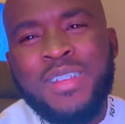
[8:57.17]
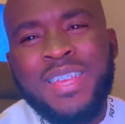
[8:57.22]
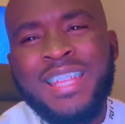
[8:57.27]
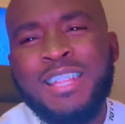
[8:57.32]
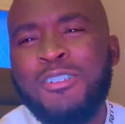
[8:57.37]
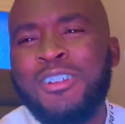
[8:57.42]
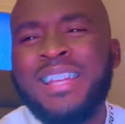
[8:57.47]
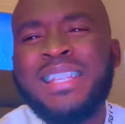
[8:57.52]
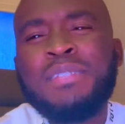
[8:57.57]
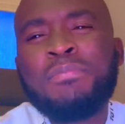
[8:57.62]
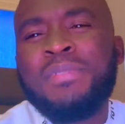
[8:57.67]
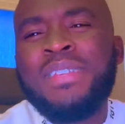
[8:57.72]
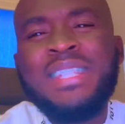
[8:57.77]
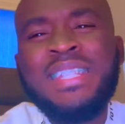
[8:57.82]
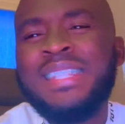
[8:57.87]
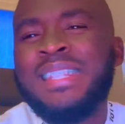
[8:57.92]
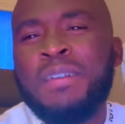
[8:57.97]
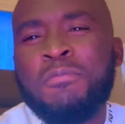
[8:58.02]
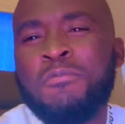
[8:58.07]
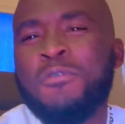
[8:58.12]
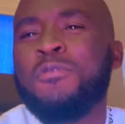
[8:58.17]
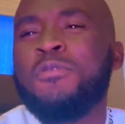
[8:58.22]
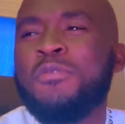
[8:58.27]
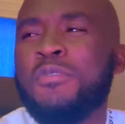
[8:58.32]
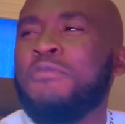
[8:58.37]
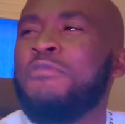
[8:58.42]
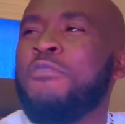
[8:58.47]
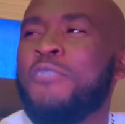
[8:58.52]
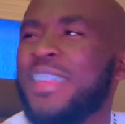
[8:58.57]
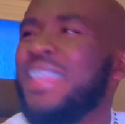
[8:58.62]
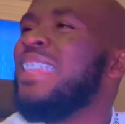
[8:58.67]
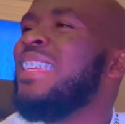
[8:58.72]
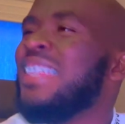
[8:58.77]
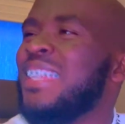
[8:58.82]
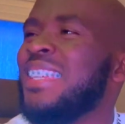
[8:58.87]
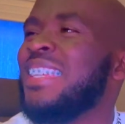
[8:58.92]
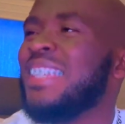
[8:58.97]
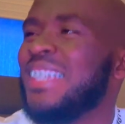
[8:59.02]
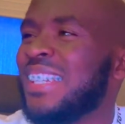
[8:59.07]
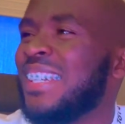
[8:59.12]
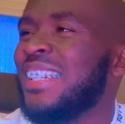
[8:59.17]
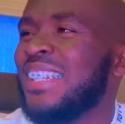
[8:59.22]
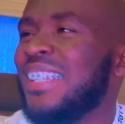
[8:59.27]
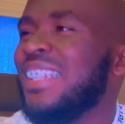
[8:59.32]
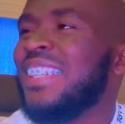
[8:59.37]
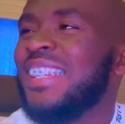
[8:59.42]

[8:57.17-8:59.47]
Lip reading: Kitoka species a Budu for in.